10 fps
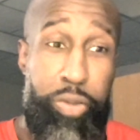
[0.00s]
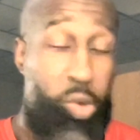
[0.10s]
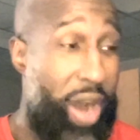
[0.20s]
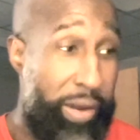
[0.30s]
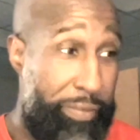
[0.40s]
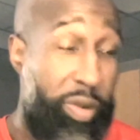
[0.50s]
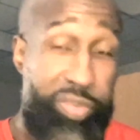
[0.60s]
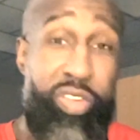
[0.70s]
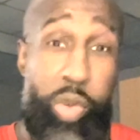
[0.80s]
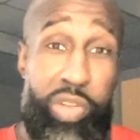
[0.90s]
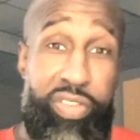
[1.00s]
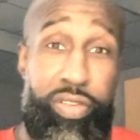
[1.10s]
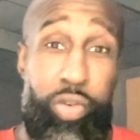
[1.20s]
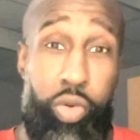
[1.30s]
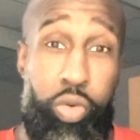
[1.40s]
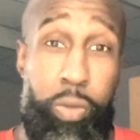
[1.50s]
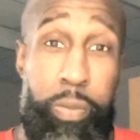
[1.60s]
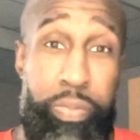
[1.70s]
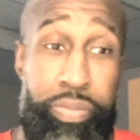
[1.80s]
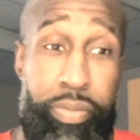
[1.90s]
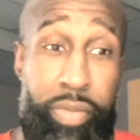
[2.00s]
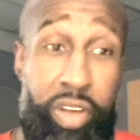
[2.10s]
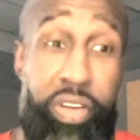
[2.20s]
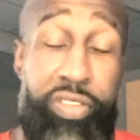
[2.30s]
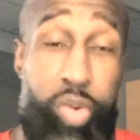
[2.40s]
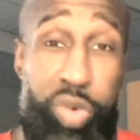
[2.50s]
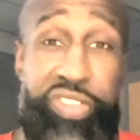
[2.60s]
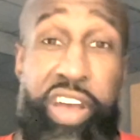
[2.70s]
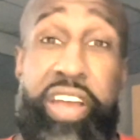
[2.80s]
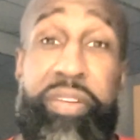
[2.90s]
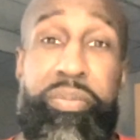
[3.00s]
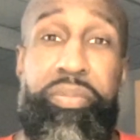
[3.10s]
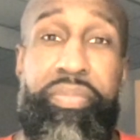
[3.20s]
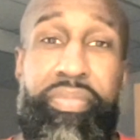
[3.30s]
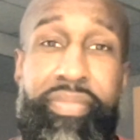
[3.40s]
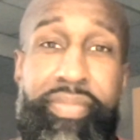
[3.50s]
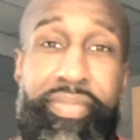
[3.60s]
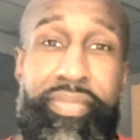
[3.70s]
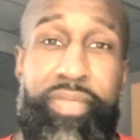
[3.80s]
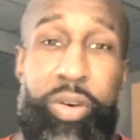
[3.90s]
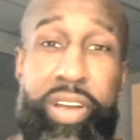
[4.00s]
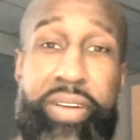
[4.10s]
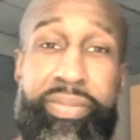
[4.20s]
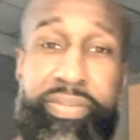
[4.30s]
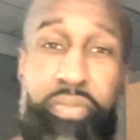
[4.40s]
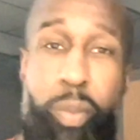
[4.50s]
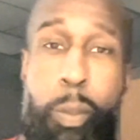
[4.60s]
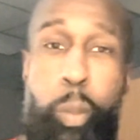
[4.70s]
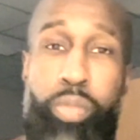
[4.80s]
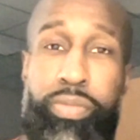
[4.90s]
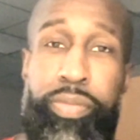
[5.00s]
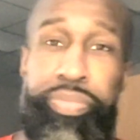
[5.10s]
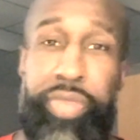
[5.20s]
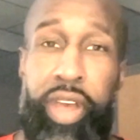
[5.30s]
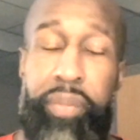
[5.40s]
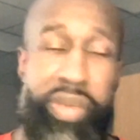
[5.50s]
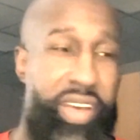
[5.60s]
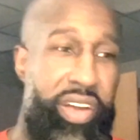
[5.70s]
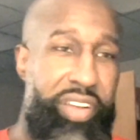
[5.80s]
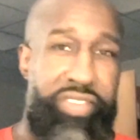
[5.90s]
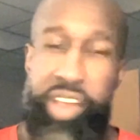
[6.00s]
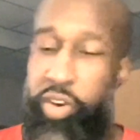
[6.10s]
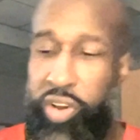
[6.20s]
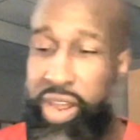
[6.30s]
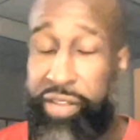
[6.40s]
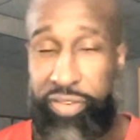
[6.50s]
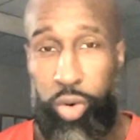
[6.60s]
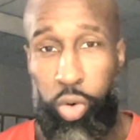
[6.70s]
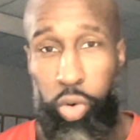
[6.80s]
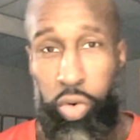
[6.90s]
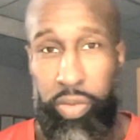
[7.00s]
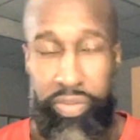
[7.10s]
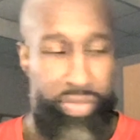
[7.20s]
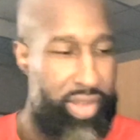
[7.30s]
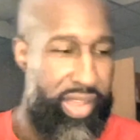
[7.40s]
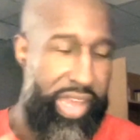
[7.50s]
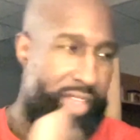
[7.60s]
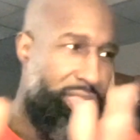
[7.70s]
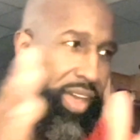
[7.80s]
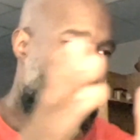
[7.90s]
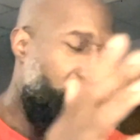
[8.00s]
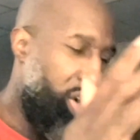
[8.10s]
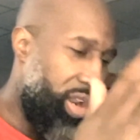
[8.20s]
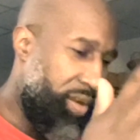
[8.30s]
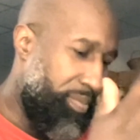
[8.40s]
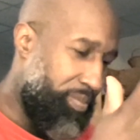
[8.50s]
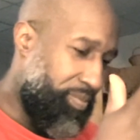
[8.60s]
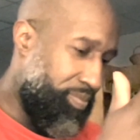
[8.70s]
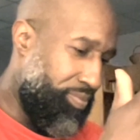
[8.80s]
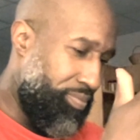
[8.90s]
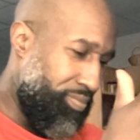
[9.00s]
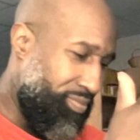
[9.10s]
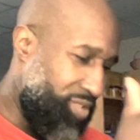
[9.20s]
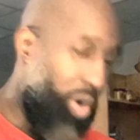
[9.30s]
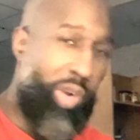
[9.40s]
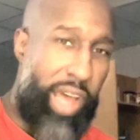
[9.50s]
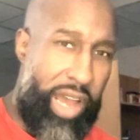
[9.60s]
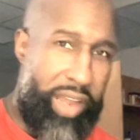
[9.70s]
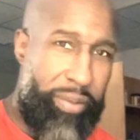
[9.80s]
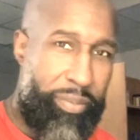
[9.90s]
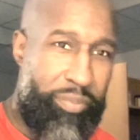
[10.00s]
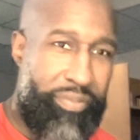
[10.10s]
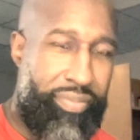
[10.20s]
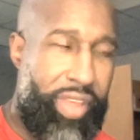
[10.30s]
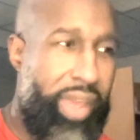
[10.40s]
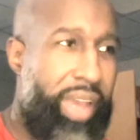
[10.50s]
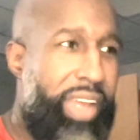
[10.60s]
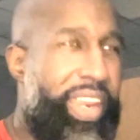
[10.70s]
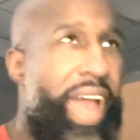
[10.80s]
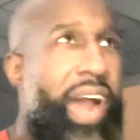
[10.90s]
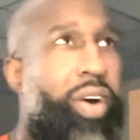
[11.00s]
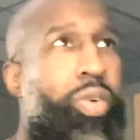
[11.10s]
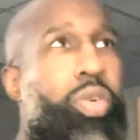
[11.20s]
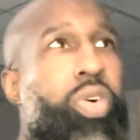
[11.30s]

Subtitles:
quite a few students to suicide. Okay. Because they heard it at school and they heard it online. Now,